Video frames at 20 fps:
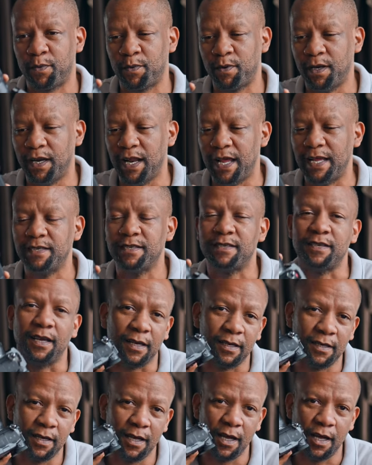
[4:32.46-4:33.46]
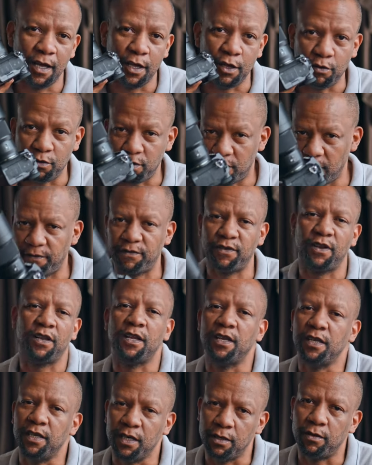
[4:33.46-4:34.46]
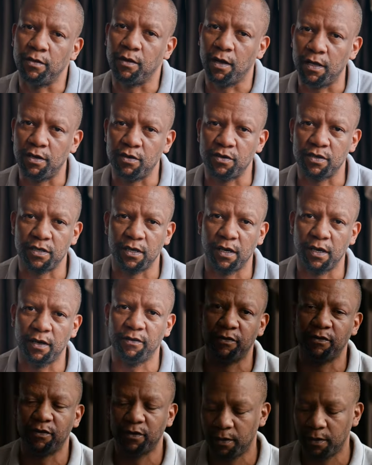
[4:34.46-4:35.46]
lens that you definitely need to get yourself